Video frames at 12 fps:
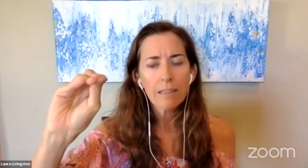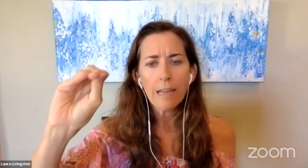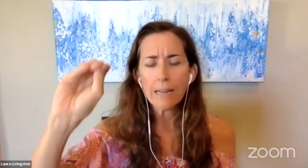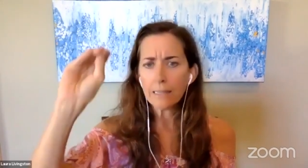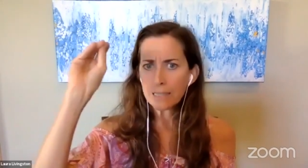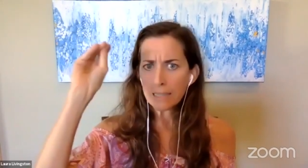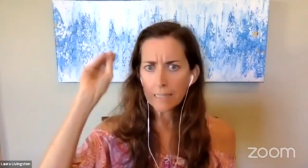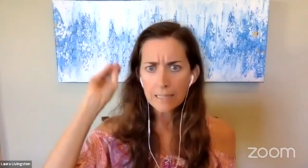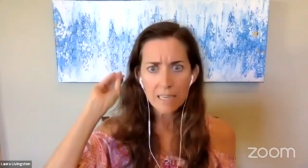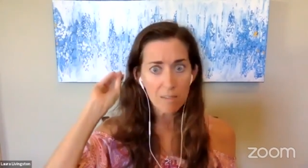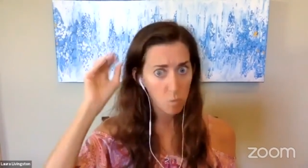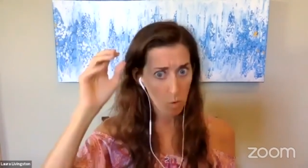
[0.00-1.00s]
And it's going to
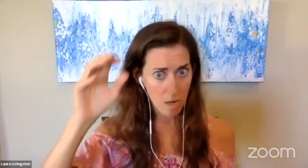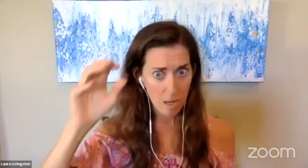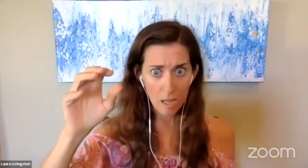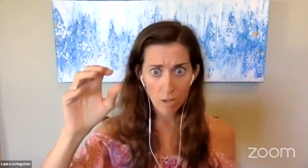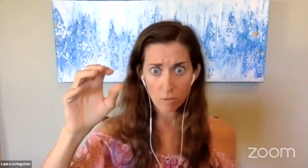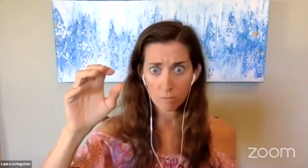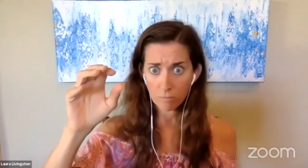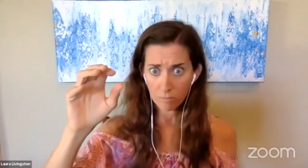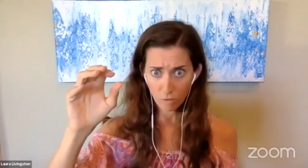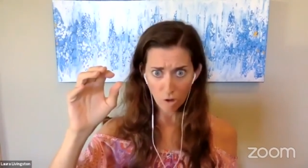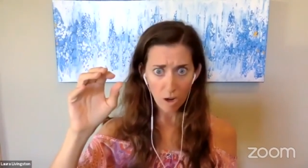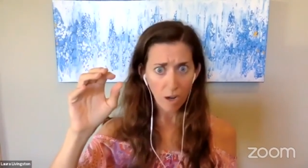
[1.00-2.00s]
say, well,
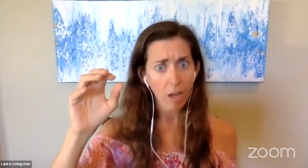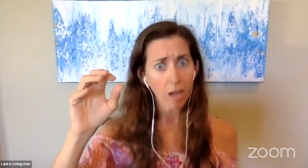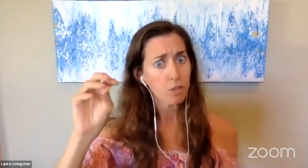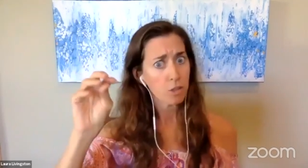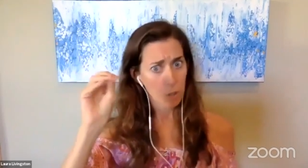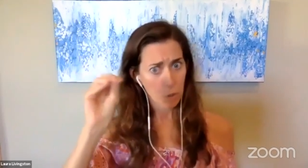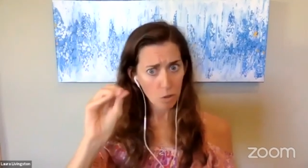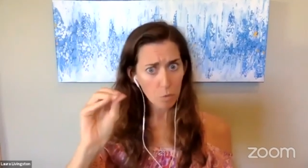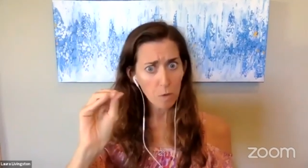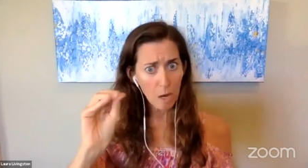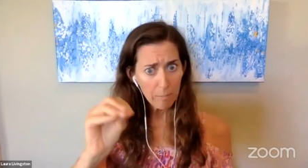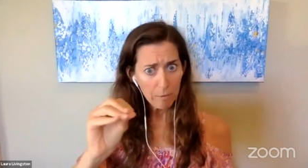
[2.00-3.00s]
Laura, to do this
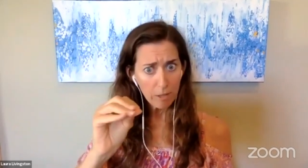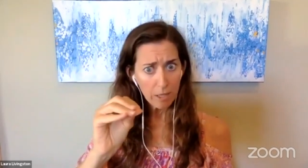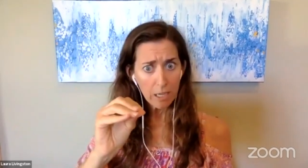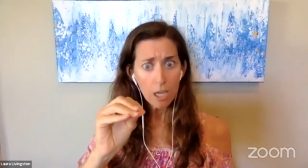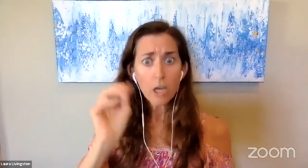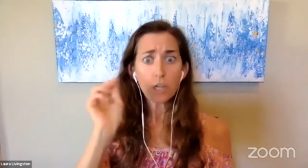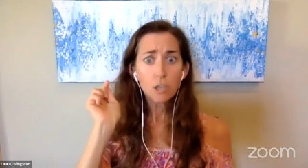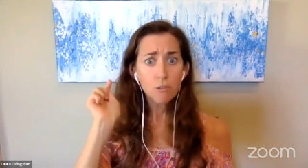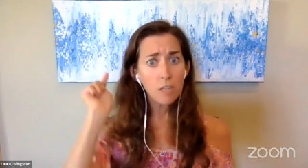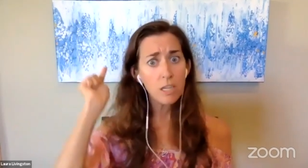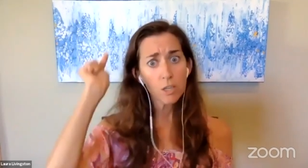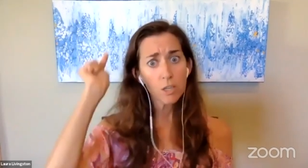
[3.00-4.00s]
properly, you
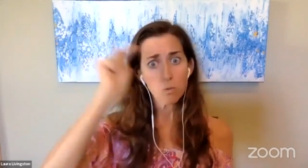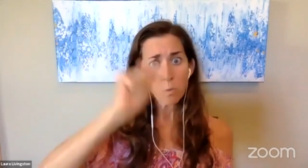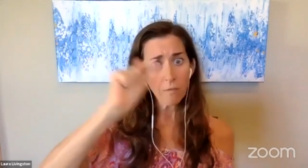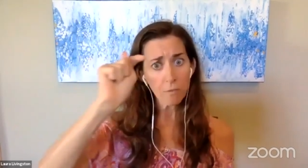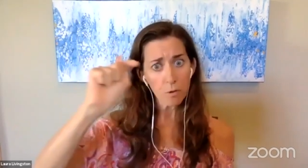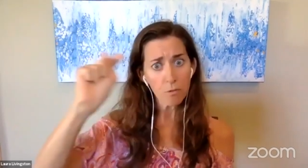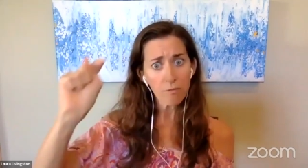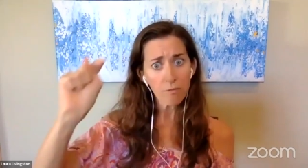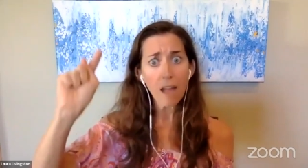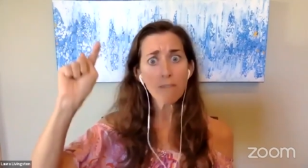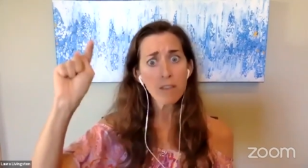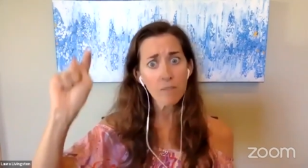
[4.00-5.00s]
need to do one through
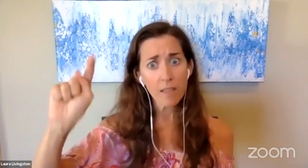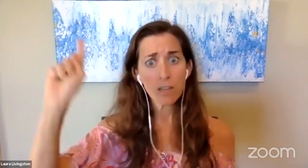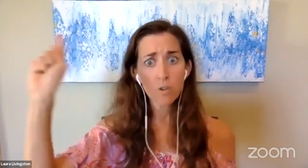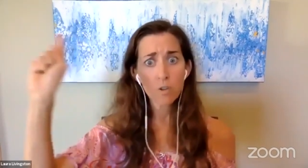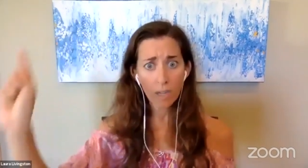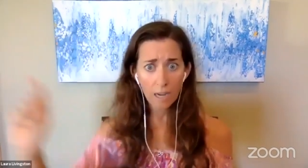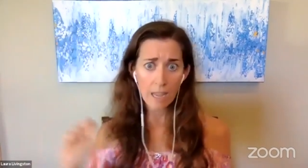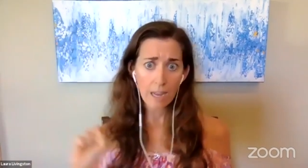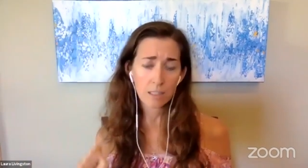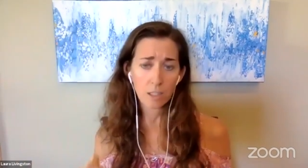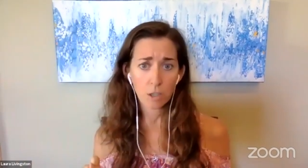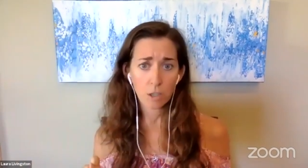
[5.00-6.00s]
five, and then you can
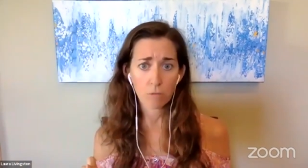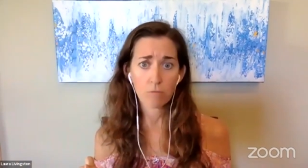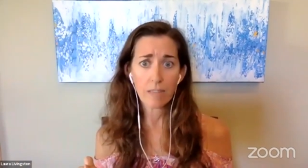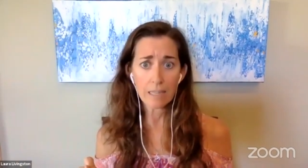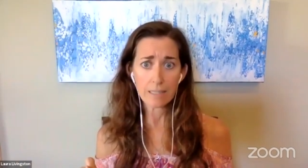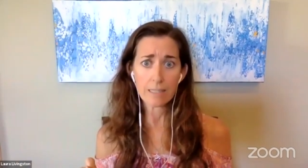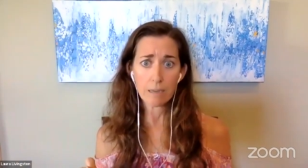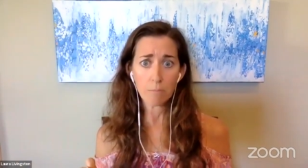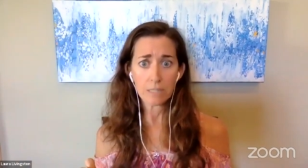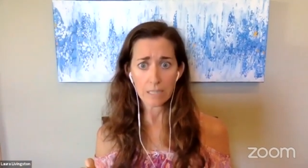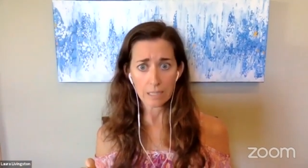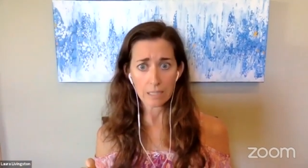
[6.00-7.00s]
execute. That's
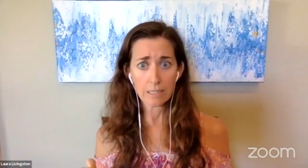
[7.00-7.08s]
step six.